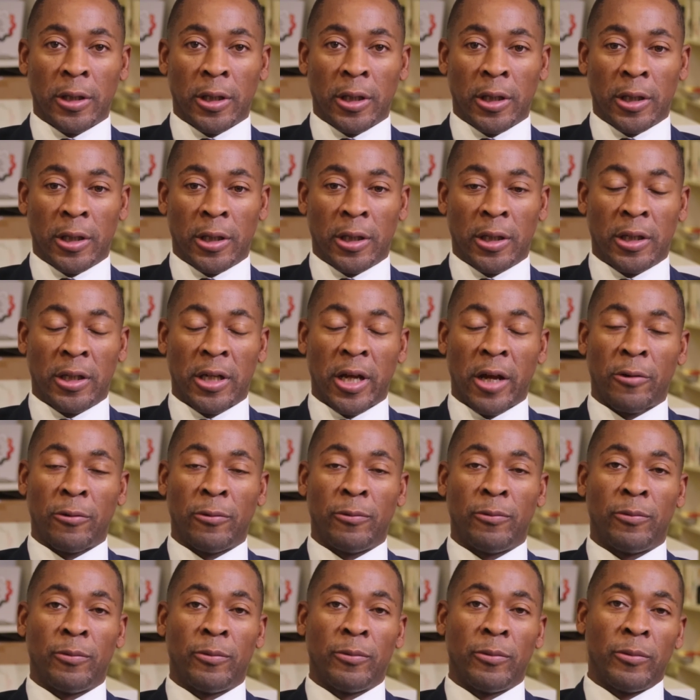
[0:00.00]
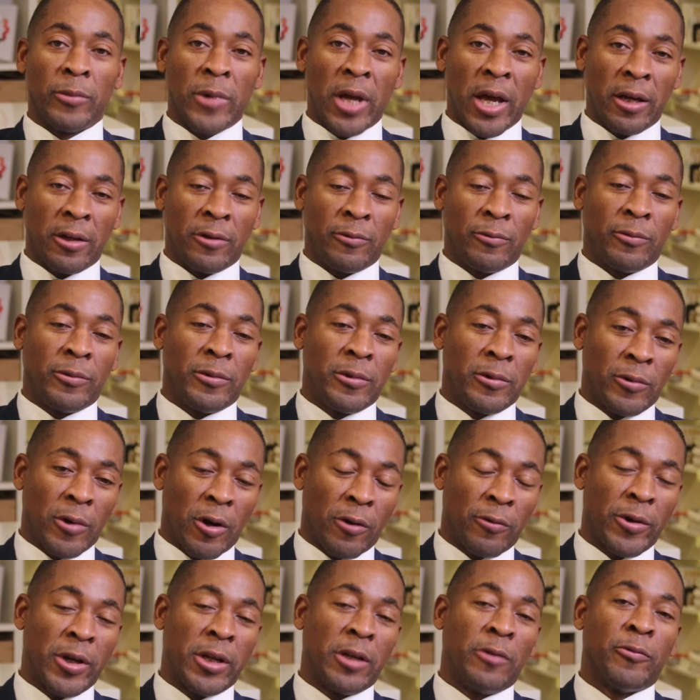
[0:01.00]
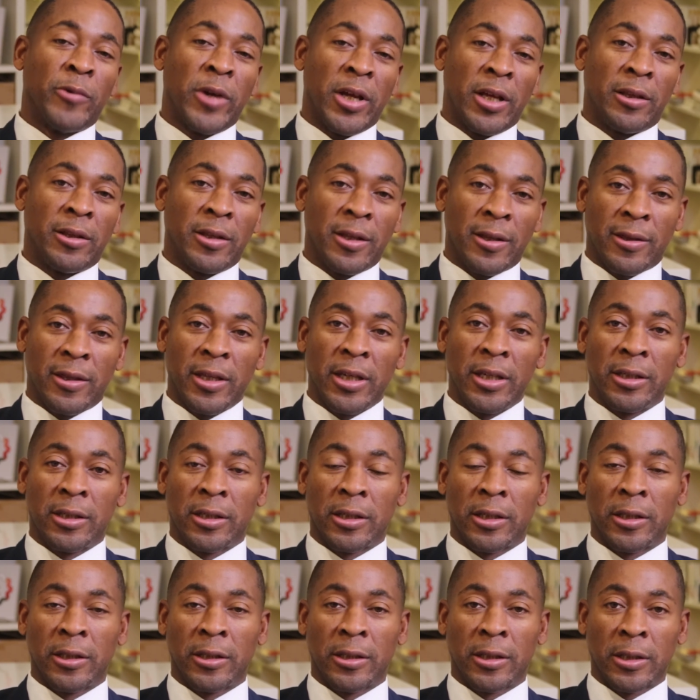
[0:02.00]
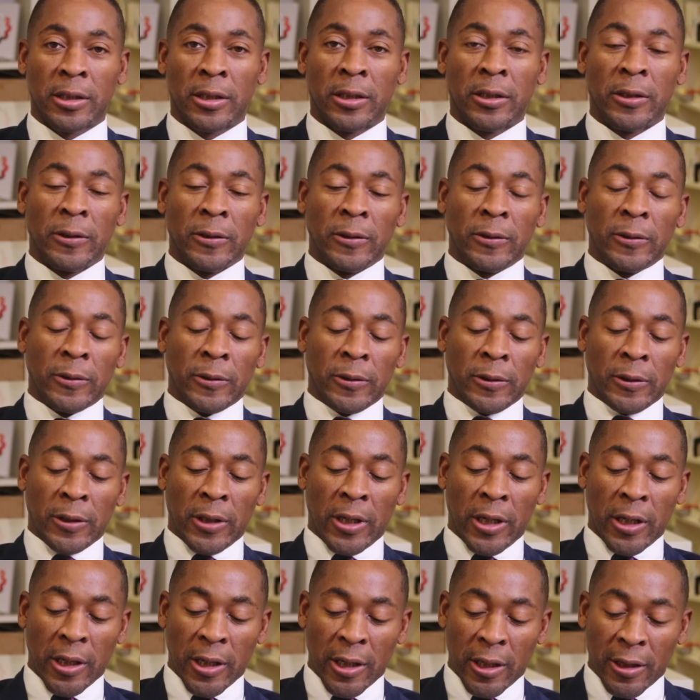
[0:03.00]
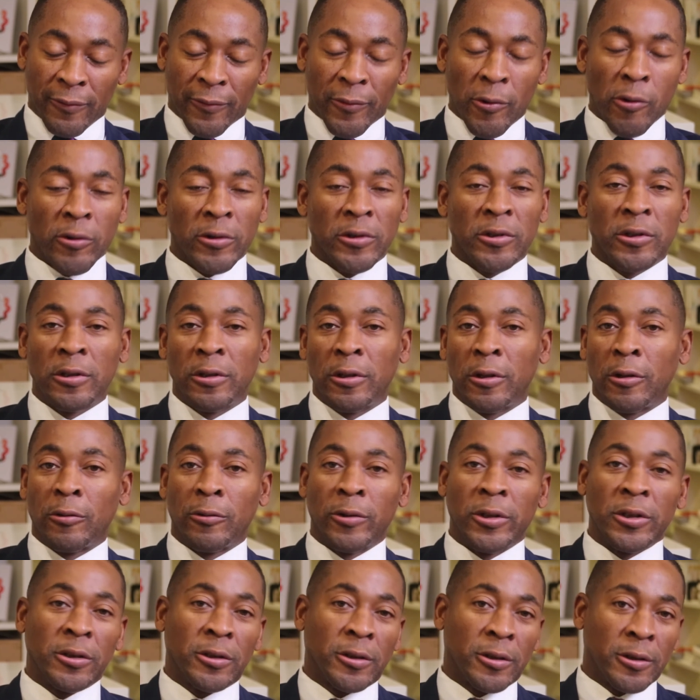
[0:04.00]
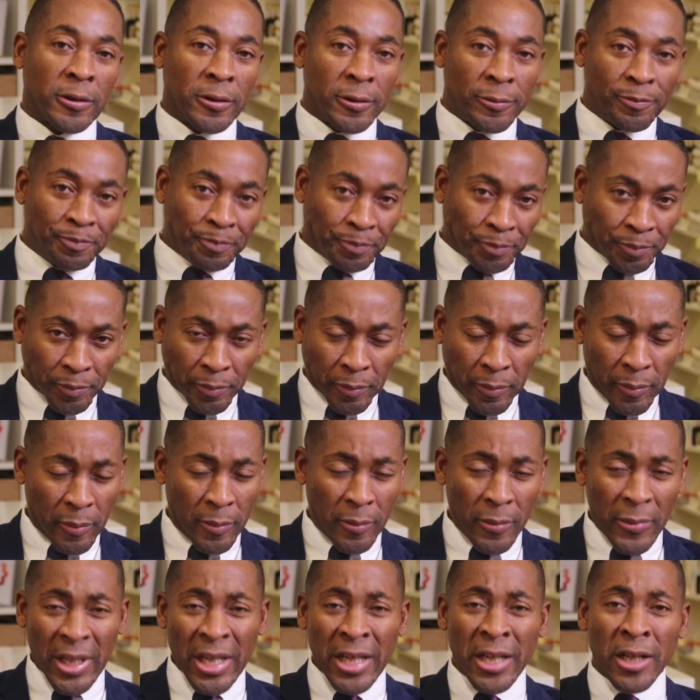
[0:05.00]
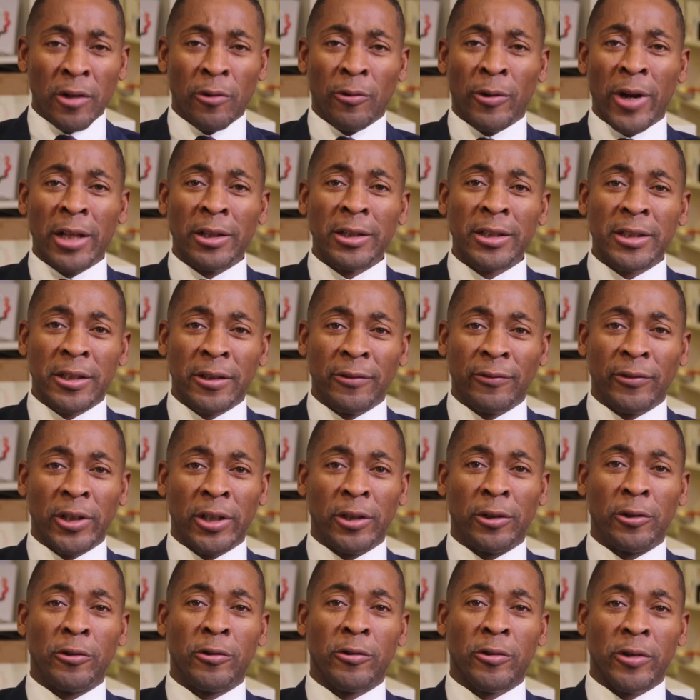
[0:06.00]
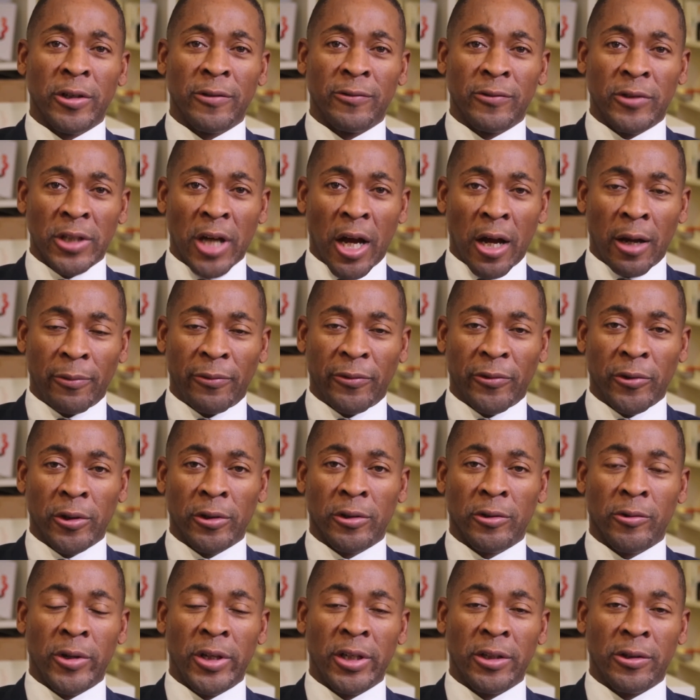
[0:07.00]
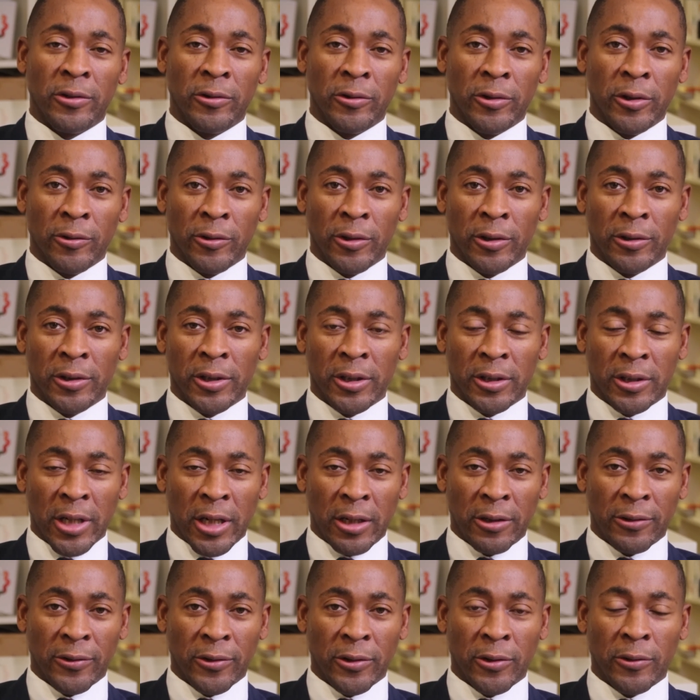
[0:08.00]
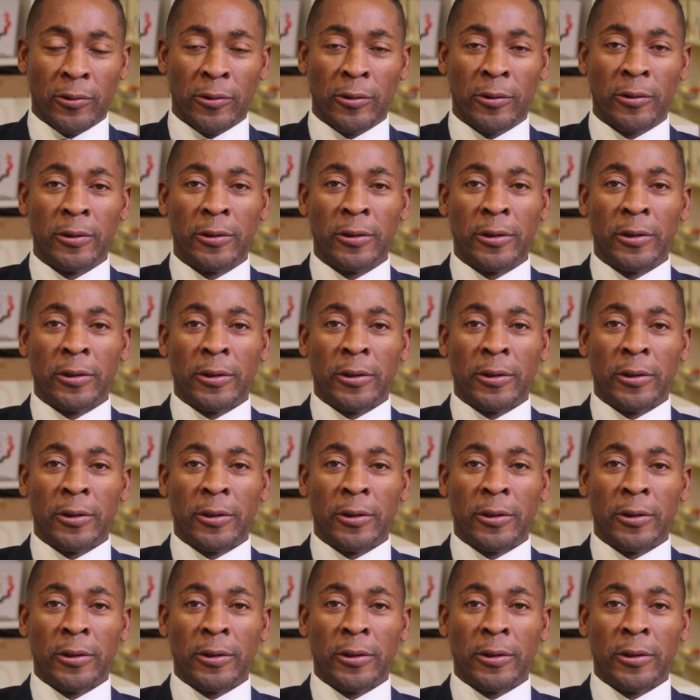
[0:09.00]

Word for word: And I had already written the thesis. And of course, you know, was in a relatively lucrative job for a 22 year old just out of school.